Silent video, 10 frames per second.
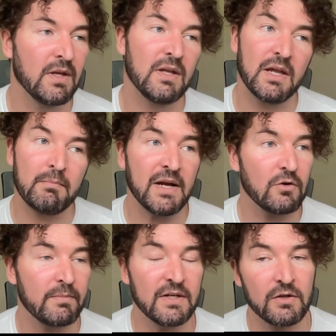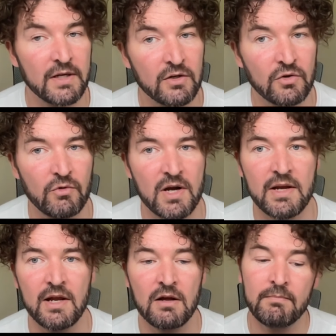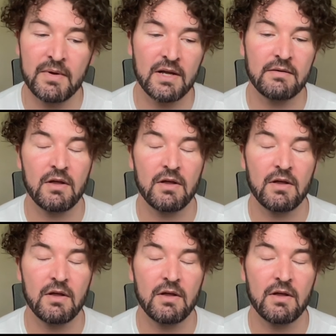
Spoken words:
it may not be looking good right now, but